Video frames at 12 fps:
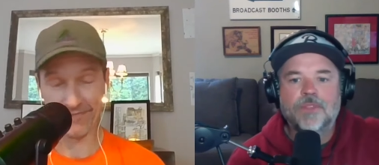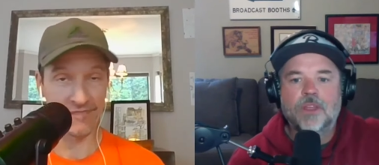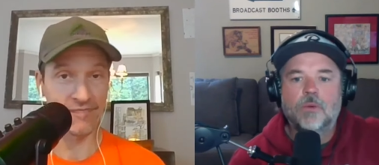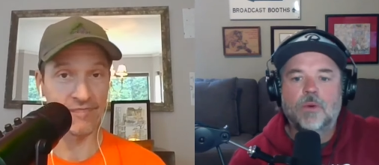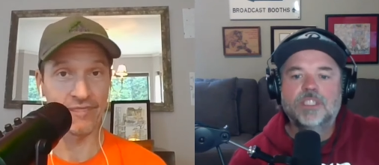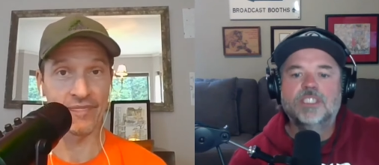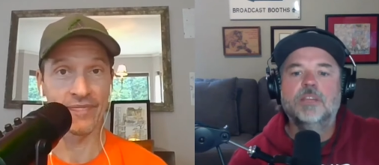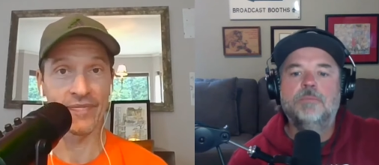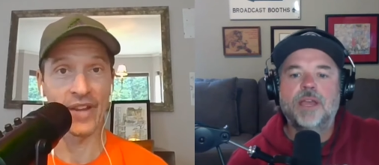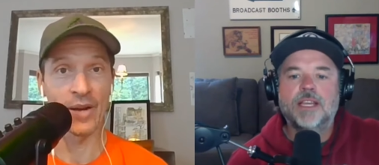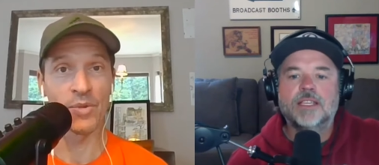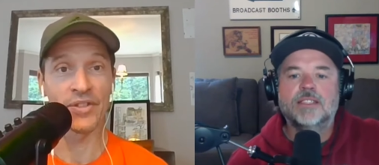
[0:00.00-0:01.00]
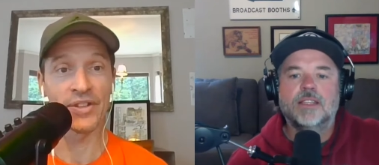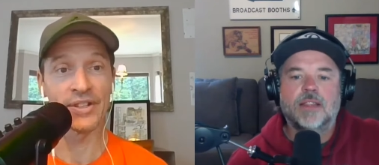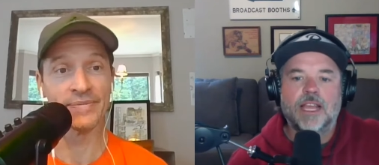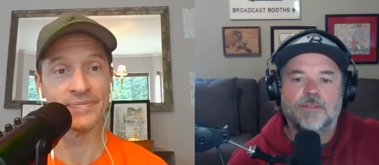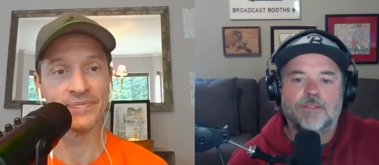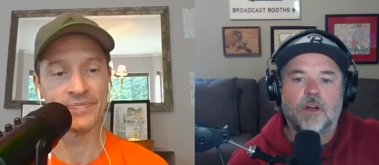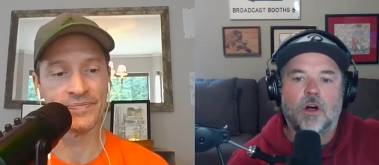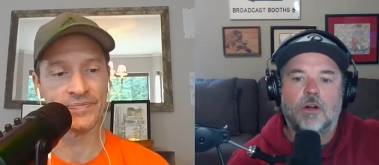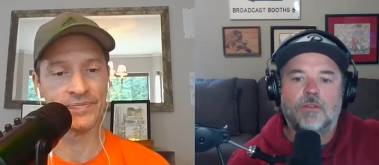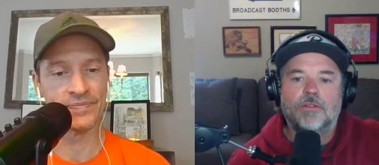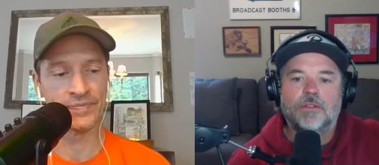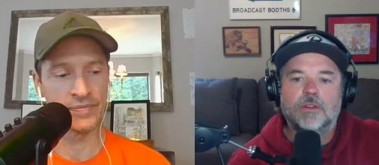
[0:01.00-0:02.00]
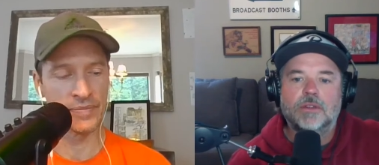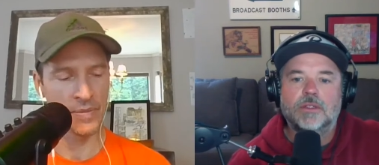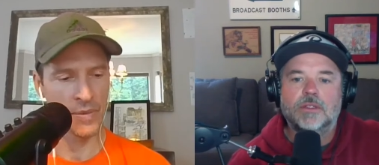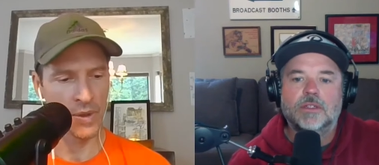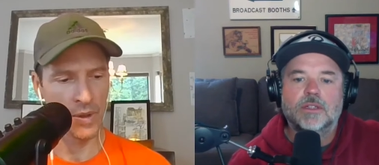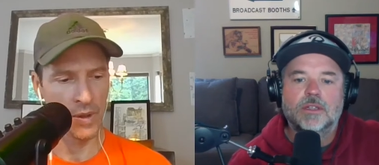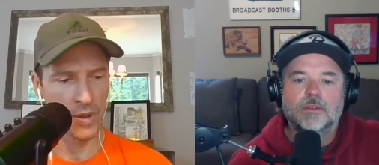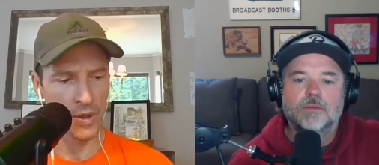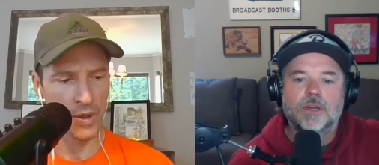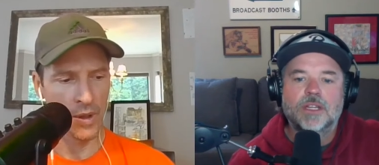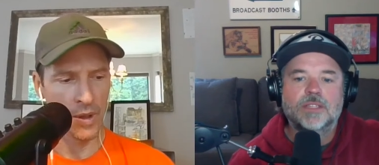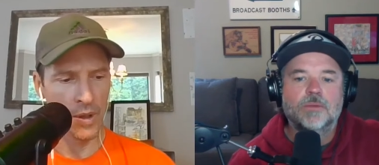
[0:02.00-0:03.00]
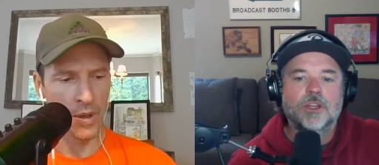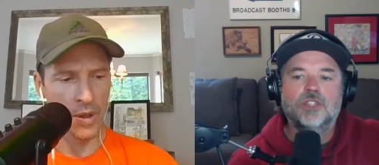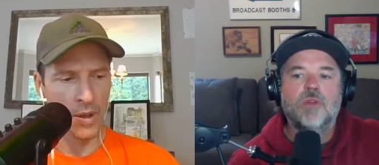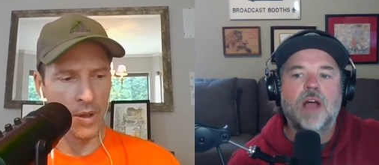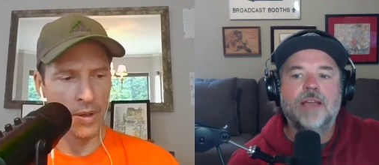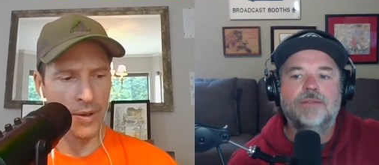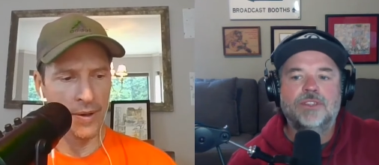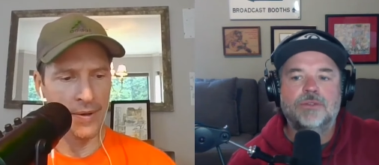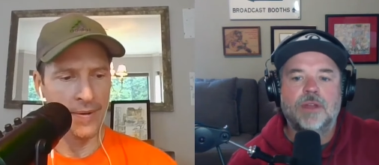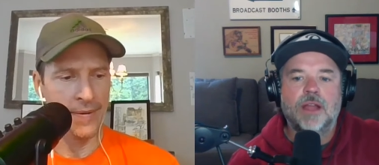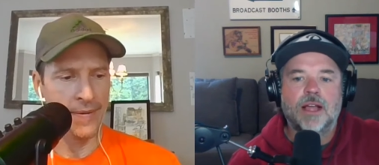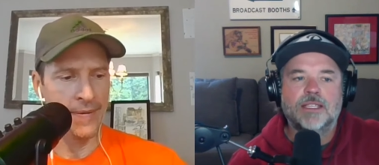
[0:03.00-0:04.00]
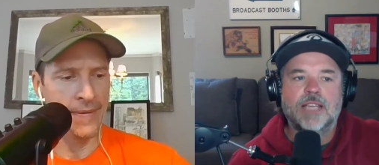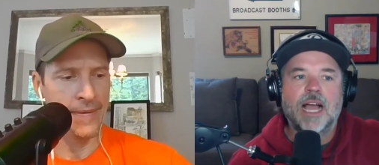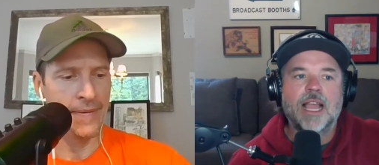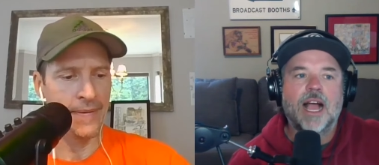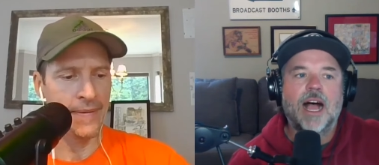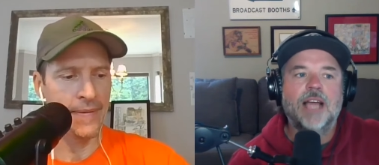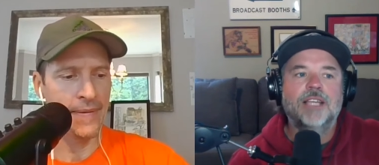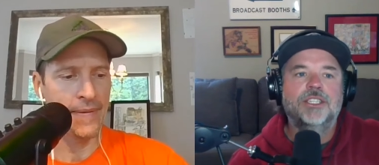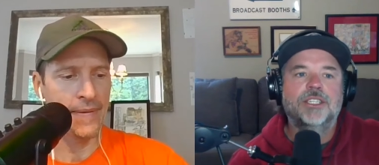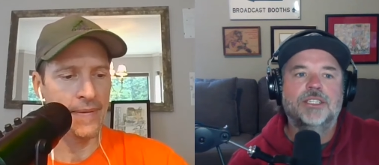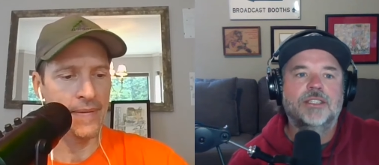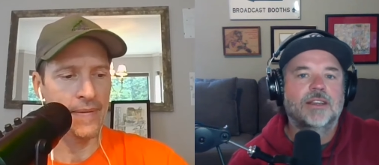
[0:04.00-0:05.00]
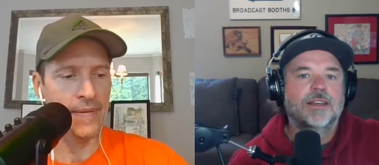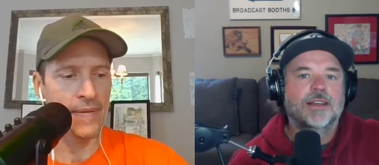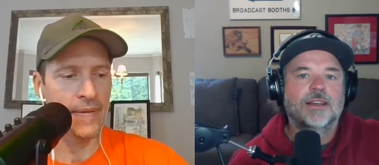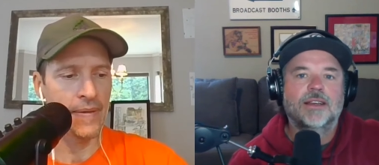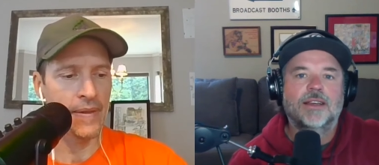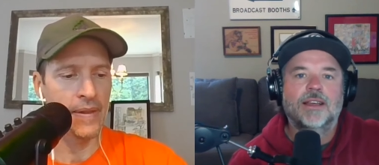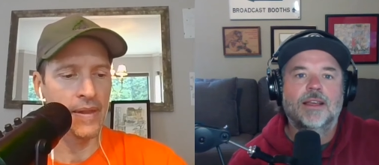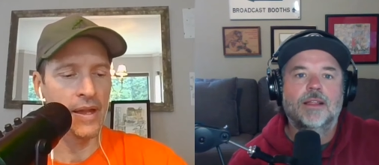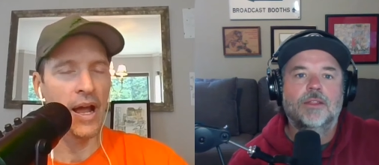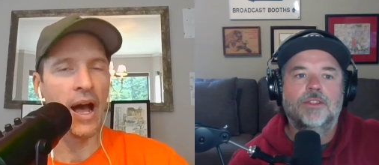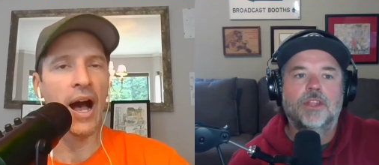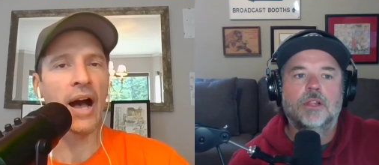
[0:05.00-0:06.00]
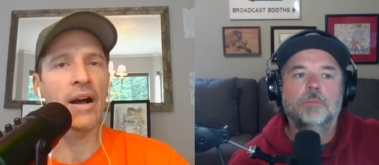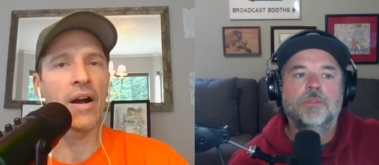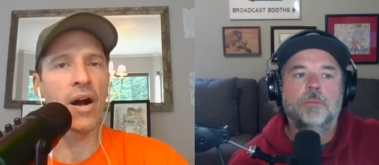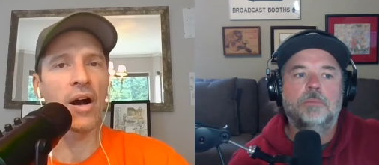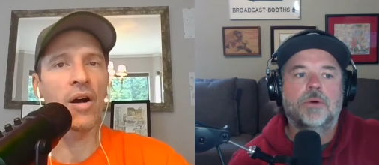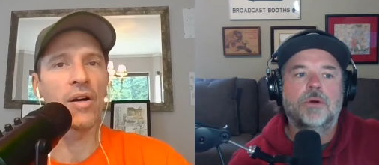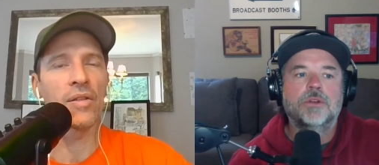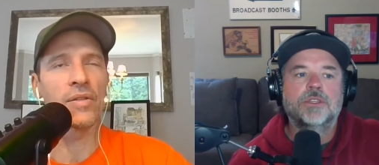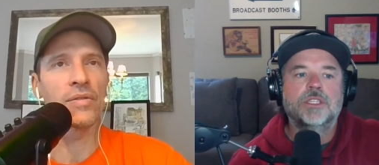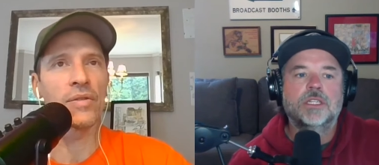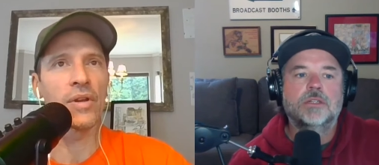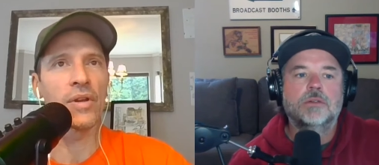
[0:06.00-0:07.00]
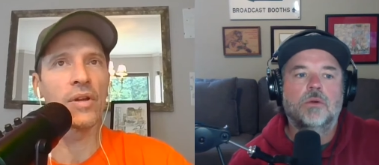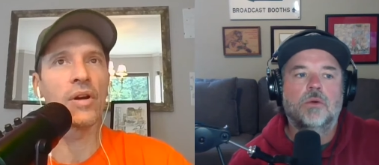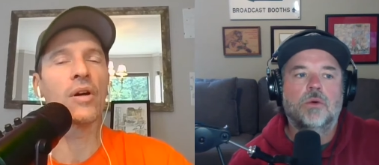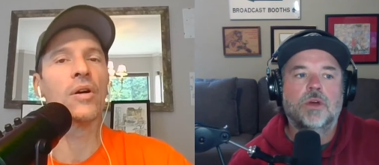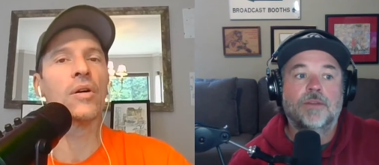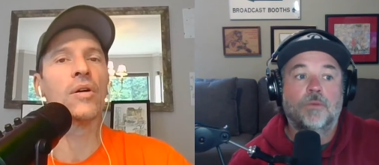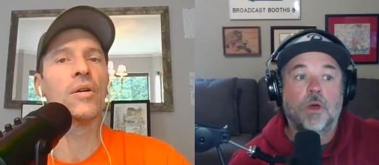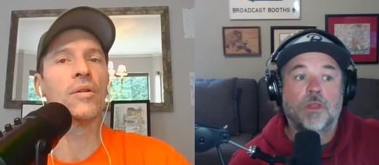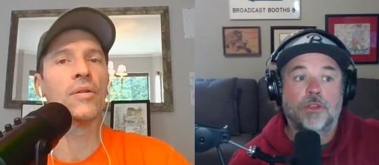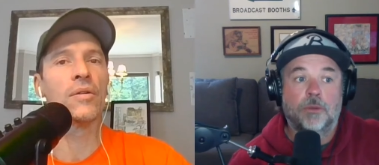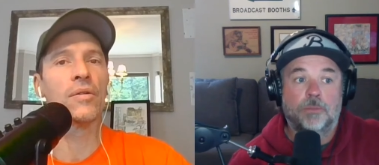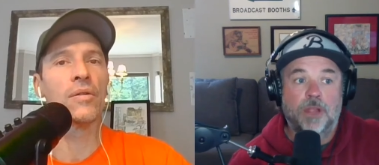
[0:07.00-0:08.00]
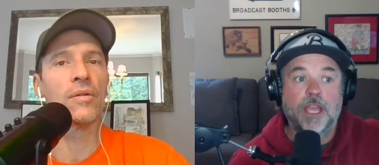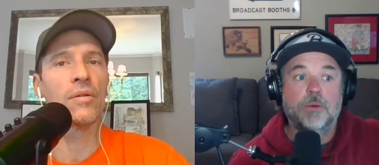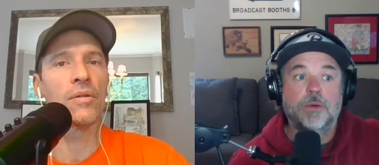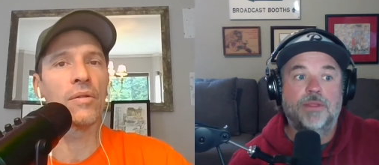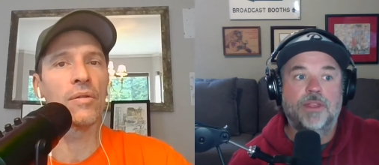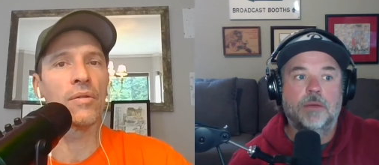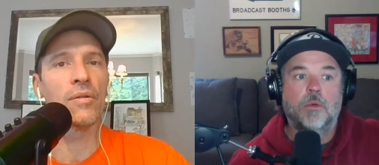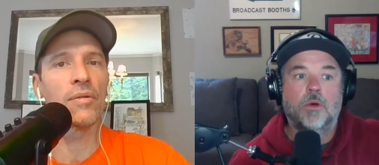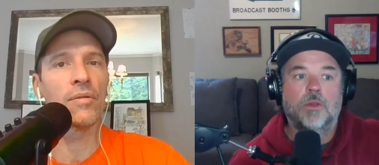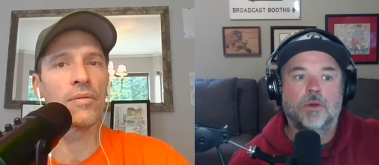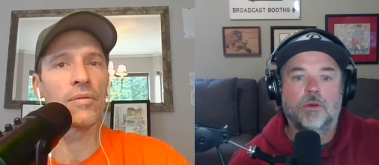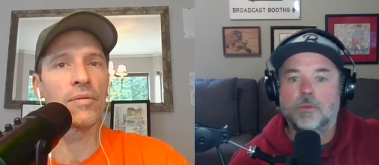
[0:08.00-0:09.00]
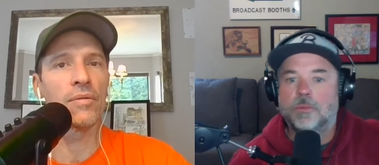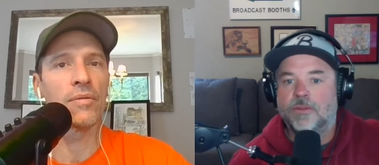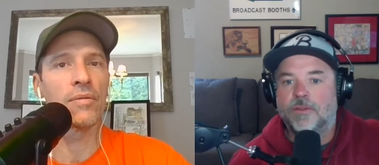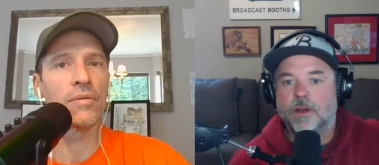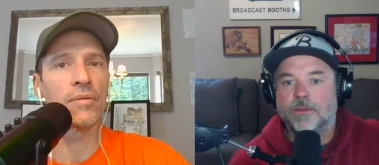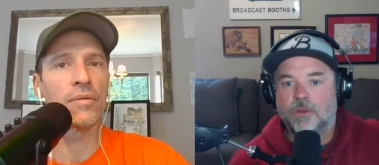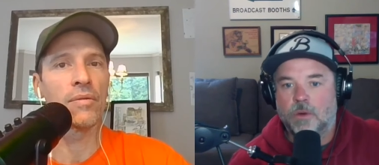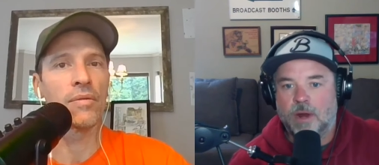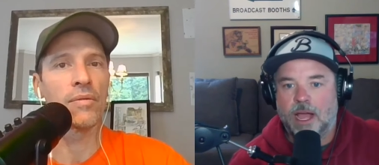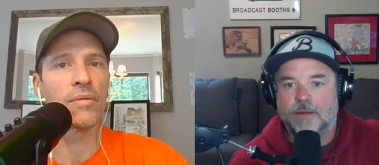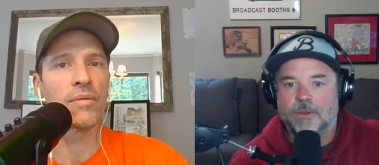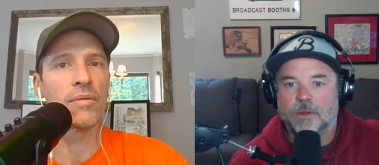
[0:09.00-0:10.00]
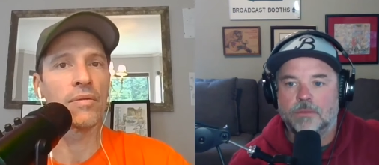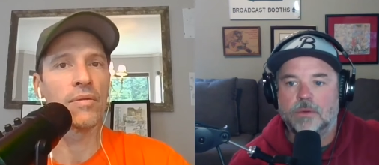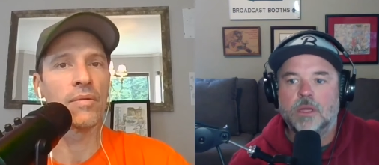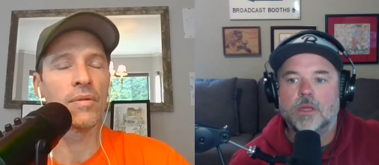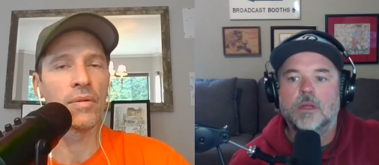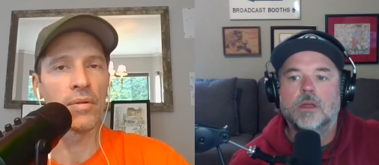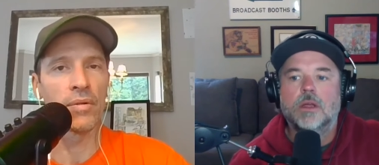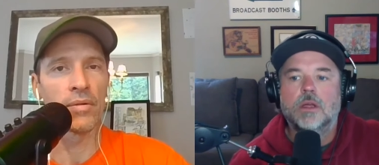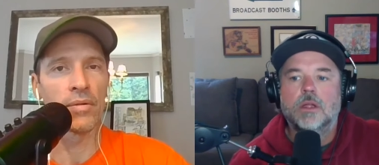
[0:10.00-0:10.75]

Speaker 1: What's the biggest delay of golf? What is it? What drives you nuts? I I just uh the the person or if whether you're playing with them or the group in front of you, what have you. Mm-hmm.